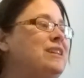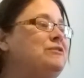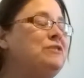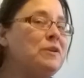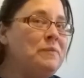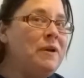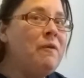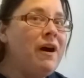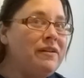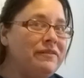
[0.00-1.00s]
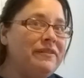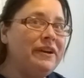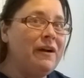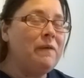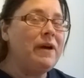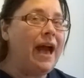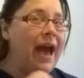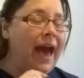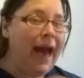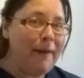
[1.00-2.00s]
Took me a while to figure out what
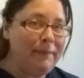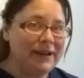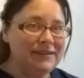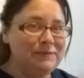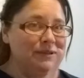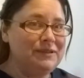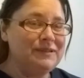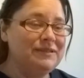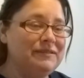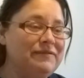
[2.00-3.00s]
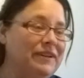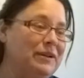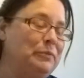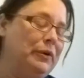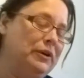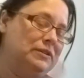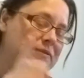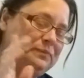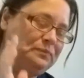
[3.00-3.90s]
happened, which is the funny part.